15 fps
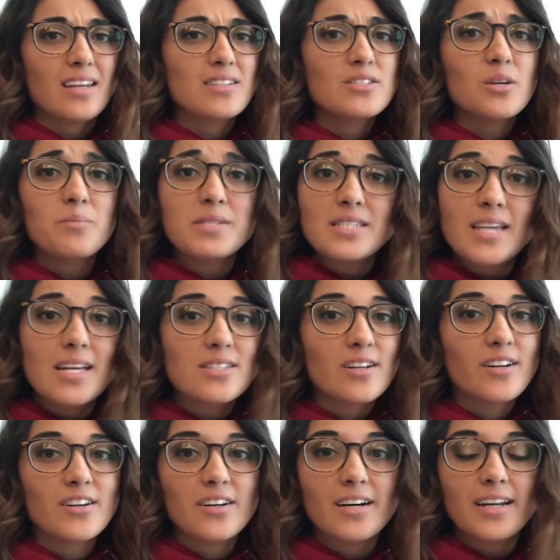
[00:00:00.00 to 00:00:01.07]
And so mistakes
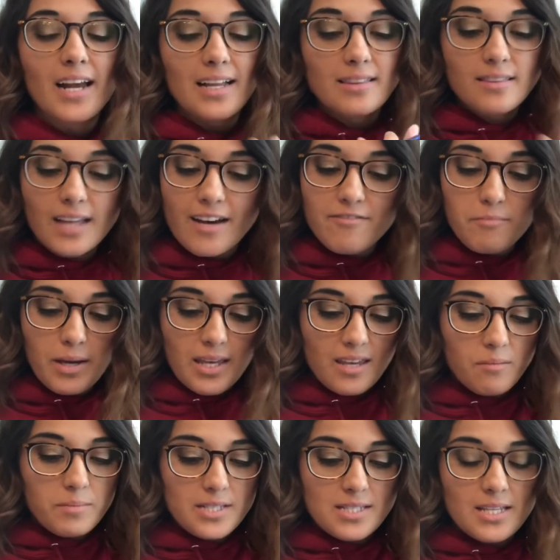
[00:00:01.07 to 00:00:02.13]
are good. I love
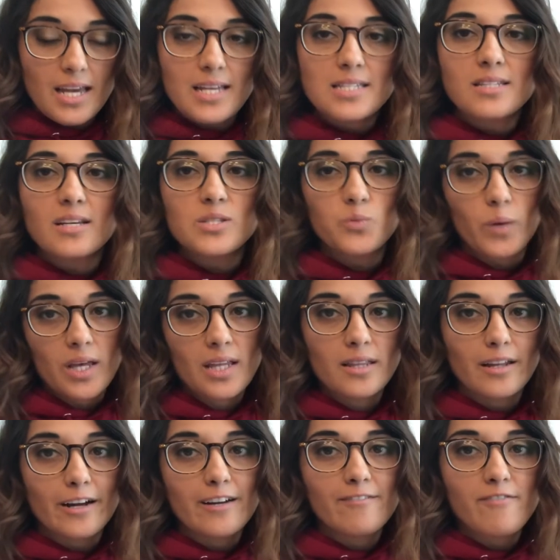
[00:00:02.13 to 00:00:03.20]
making mistakes because we can
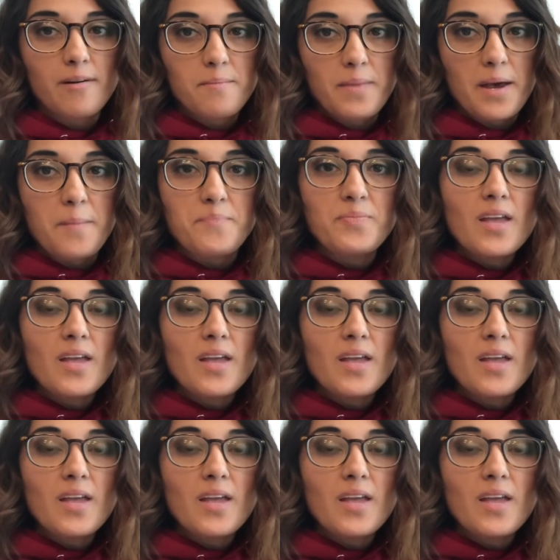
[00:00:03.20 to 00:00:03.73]
learn from them.